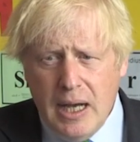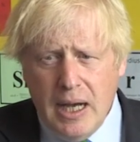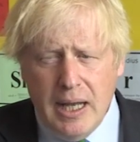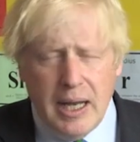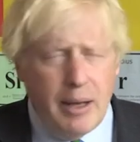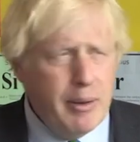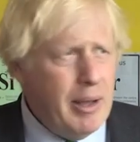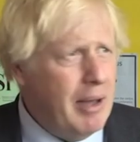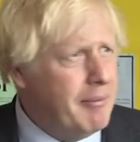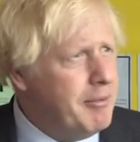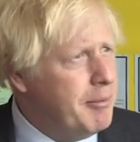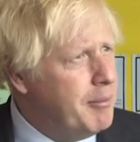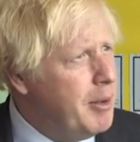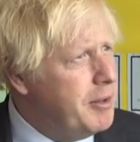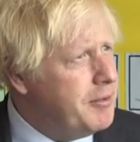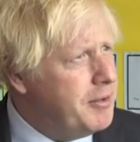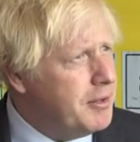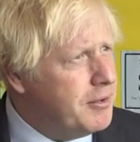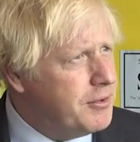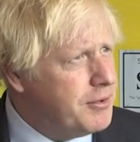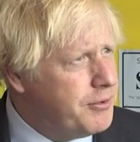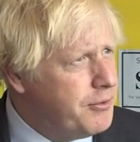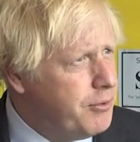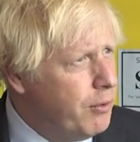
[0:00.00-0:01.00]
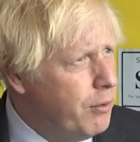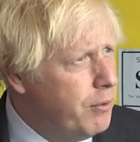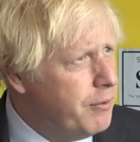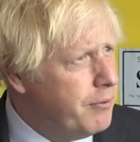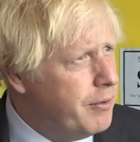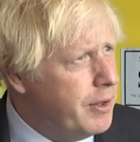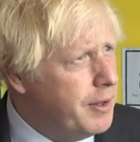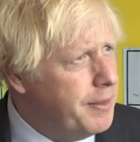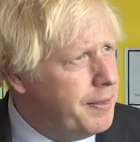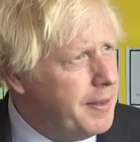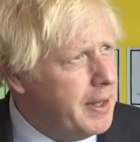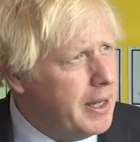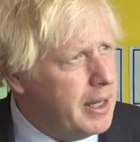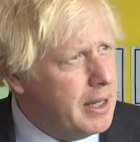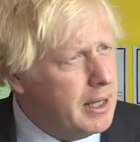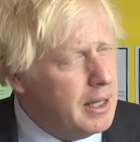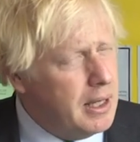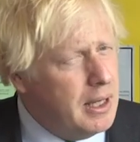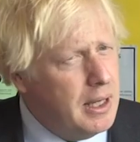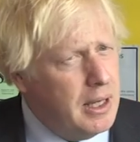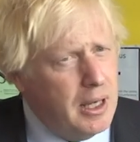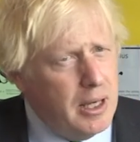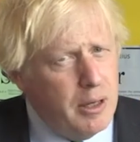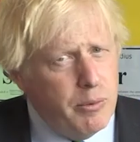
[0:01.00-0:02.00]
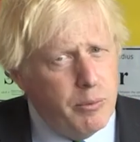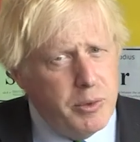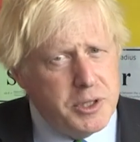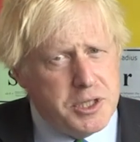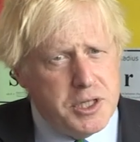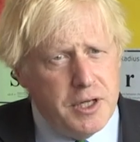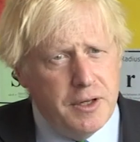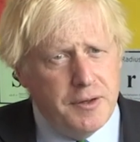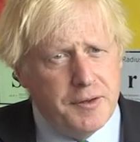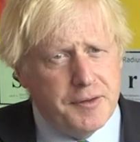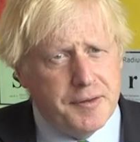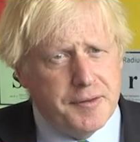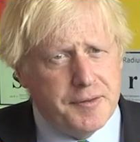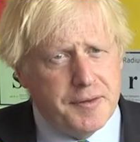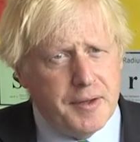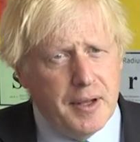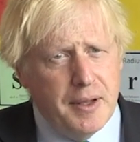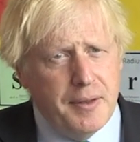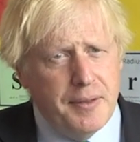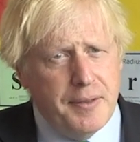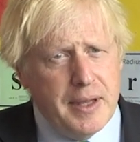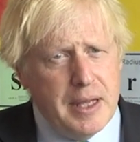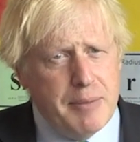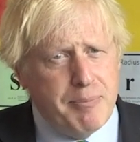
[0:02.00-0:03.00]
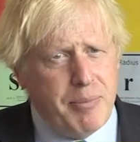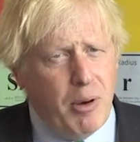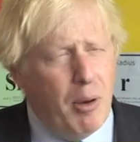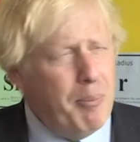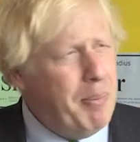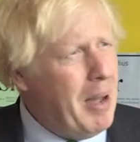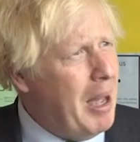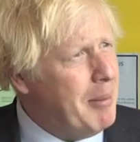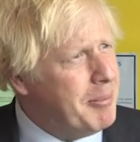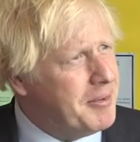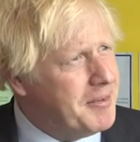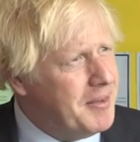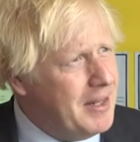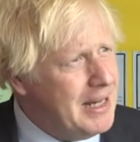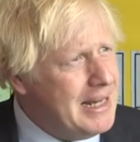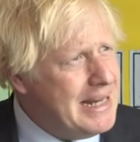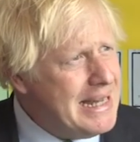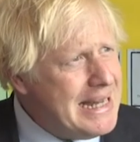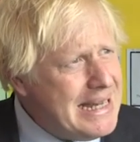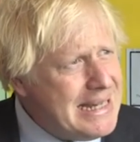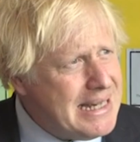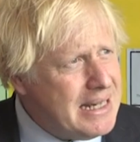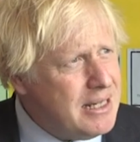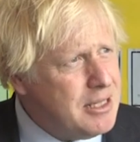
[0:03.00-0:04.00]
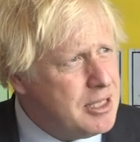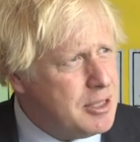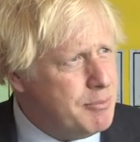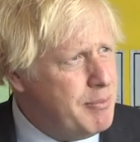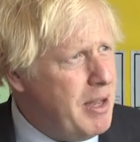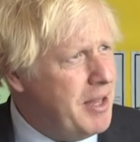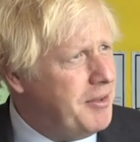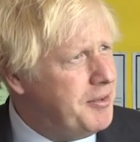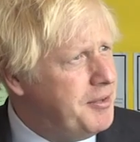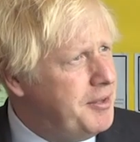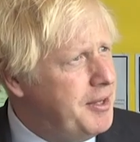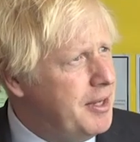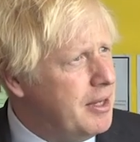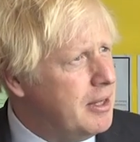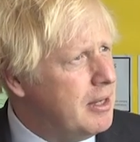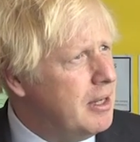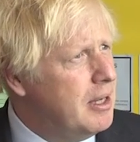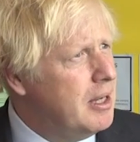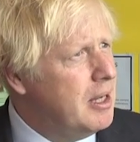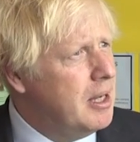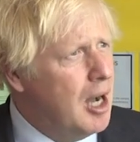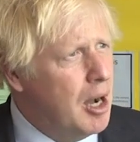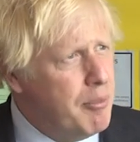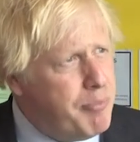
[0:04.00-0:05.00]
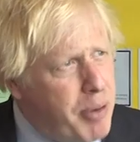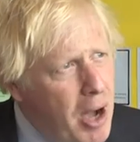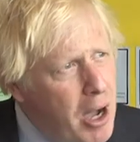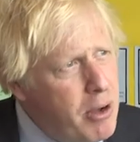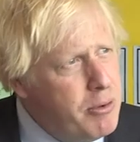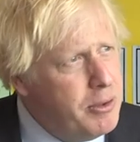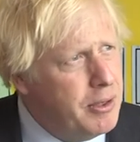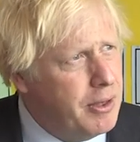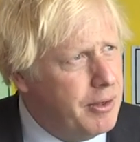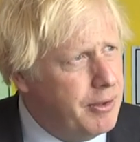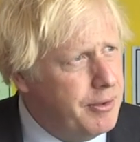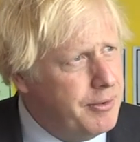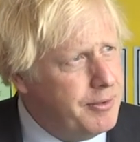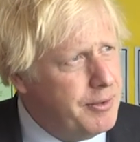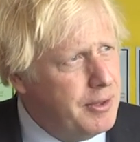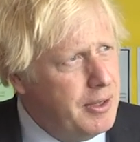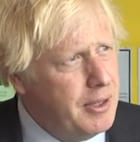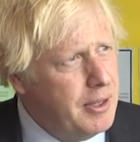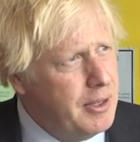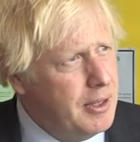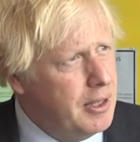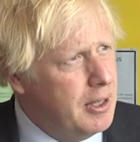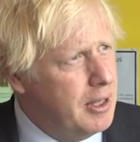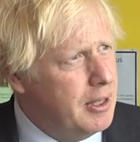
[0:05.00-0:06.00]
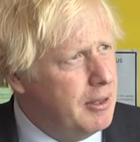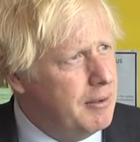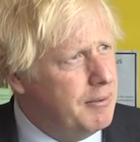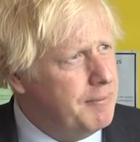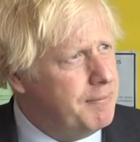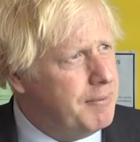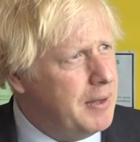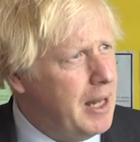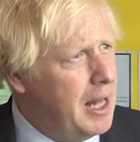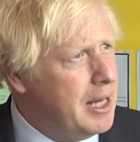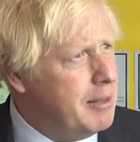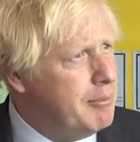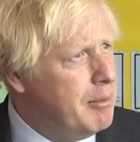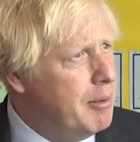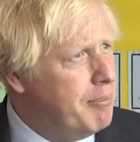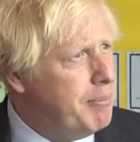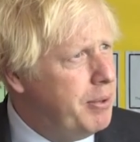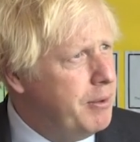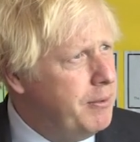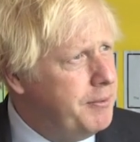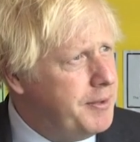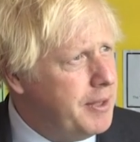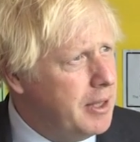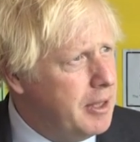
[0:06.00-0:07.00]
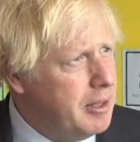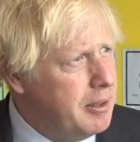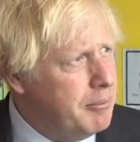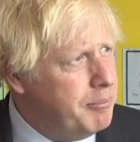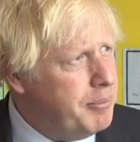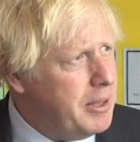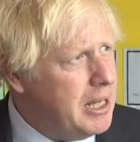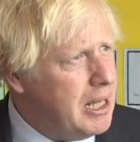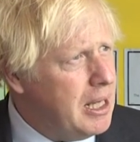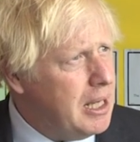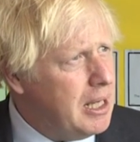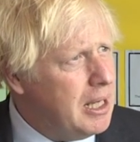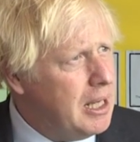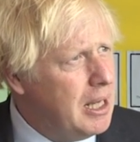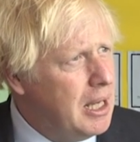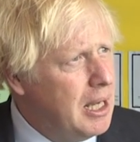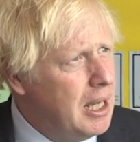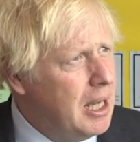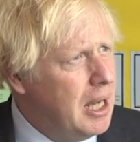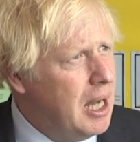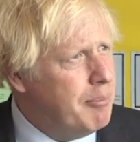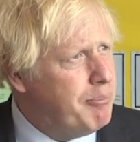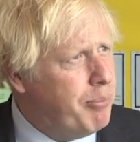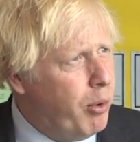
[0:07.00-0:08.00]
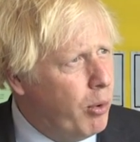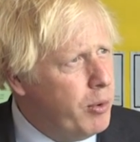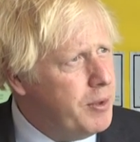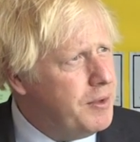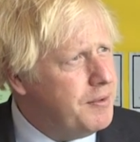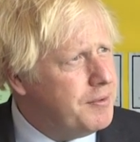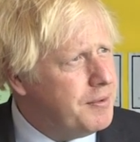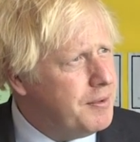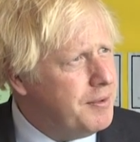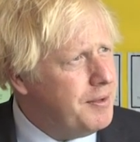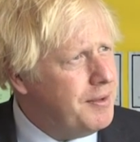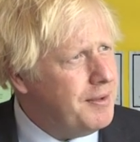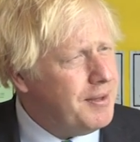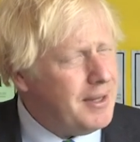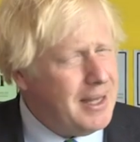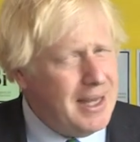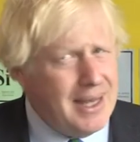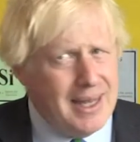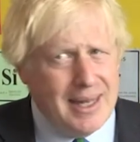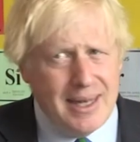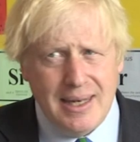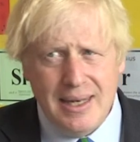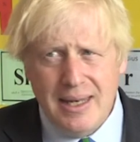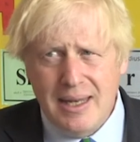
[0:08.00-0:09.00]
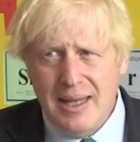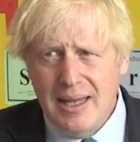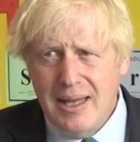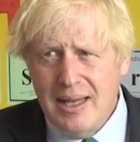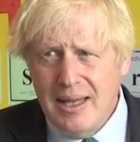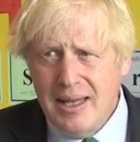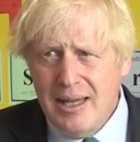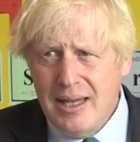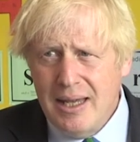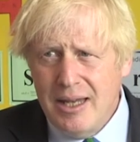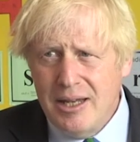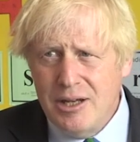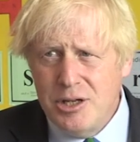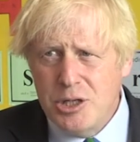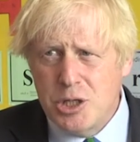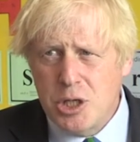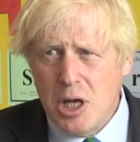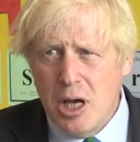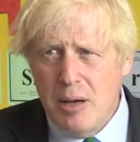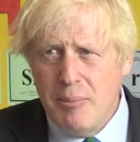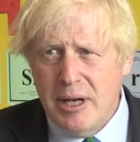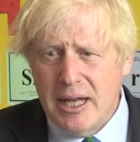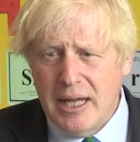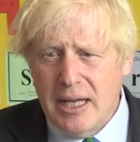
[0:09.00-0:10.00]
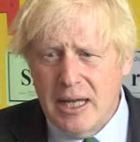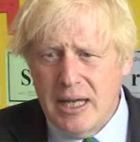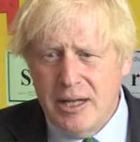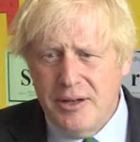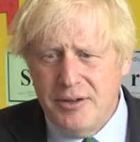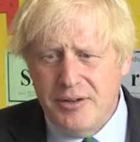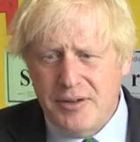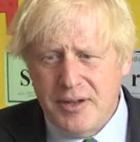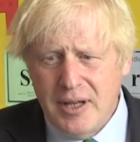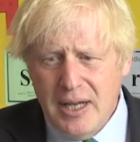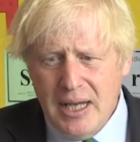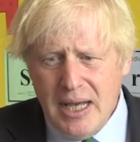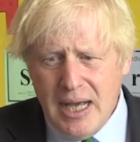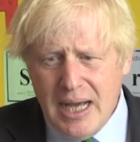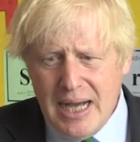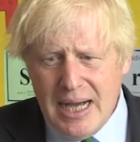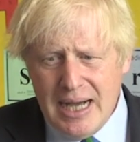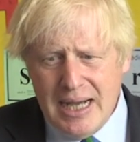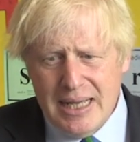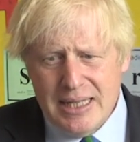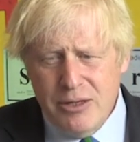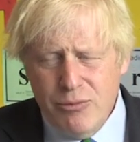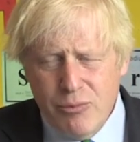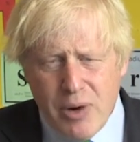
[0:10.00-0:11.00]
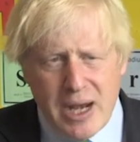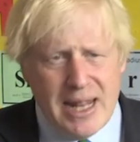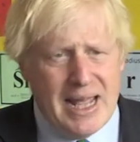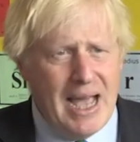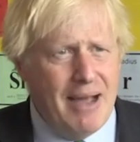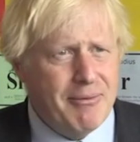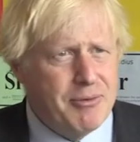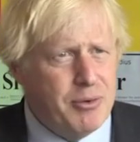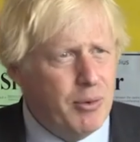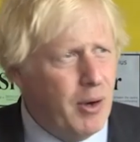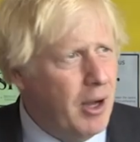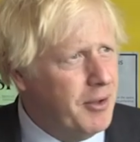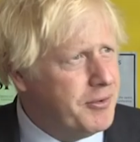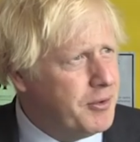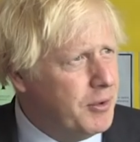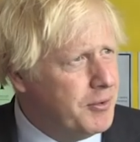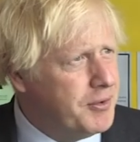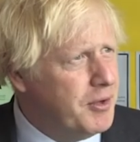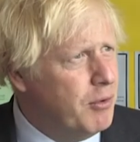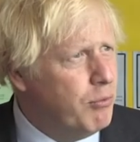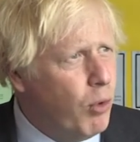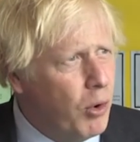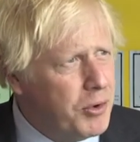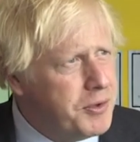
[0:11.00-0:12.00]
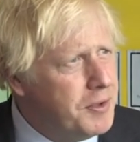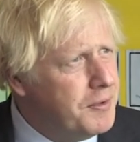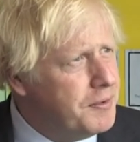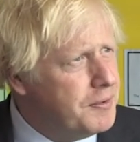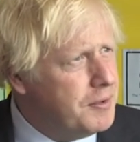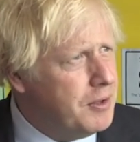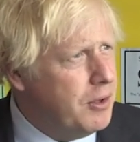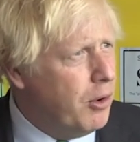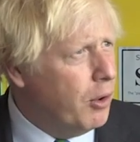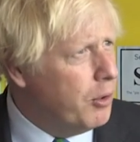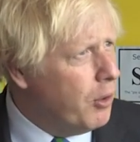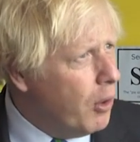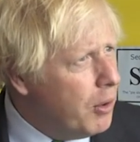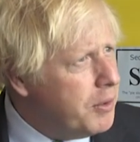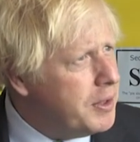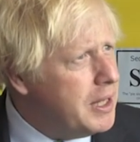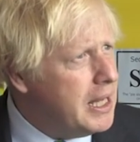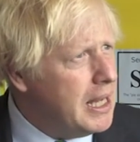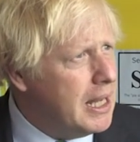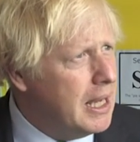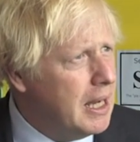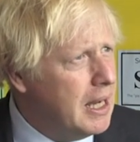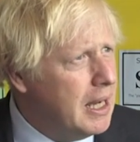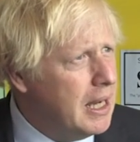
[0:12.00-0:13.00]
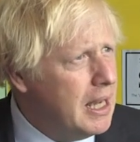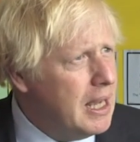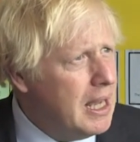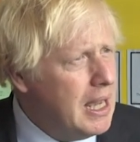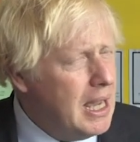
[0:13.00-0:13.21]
And now we have the most extraordinary thing, which is the perhaps the leading domestic opponent of Vladimir Putin being poisoned in Germany. And you really have to ask yourself what has gone on here.